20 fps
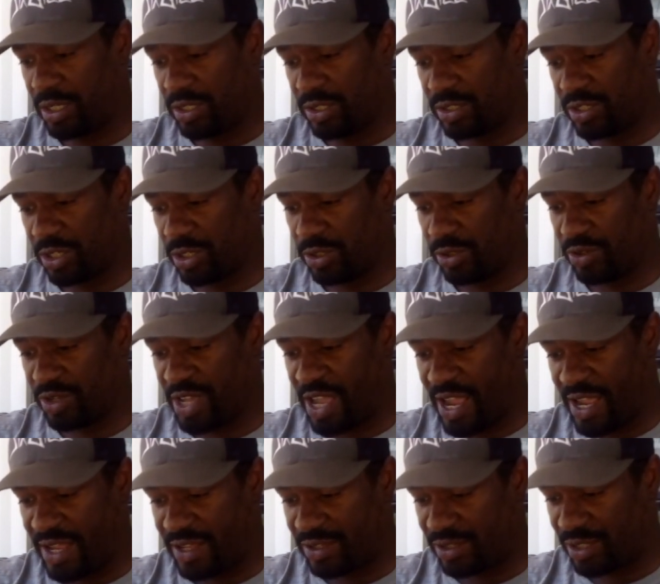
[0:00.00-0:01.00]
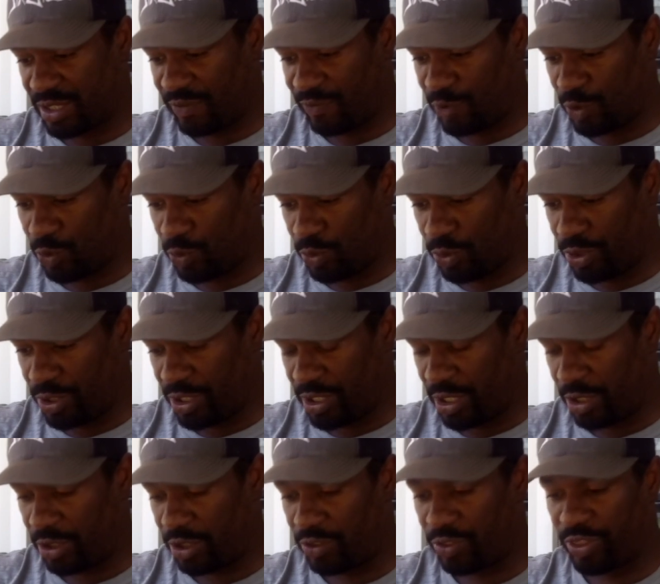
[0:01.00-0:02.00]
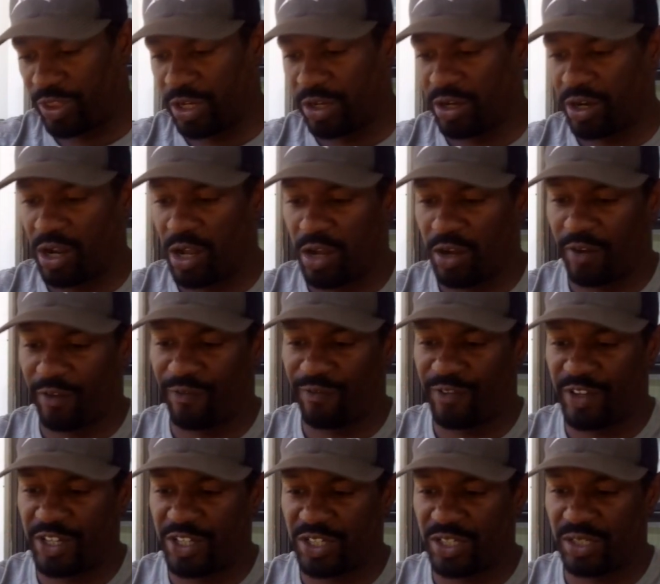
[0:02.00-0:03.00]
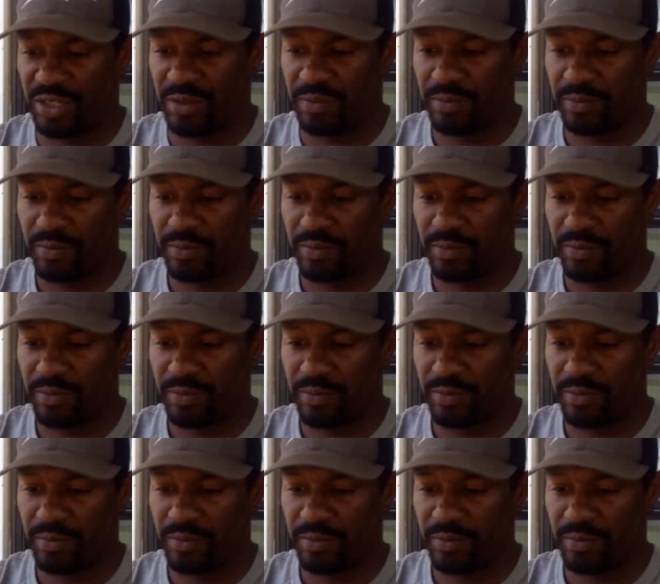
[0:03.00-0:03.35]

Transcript: So guys, if you would, go to Thunderhawk Fishing.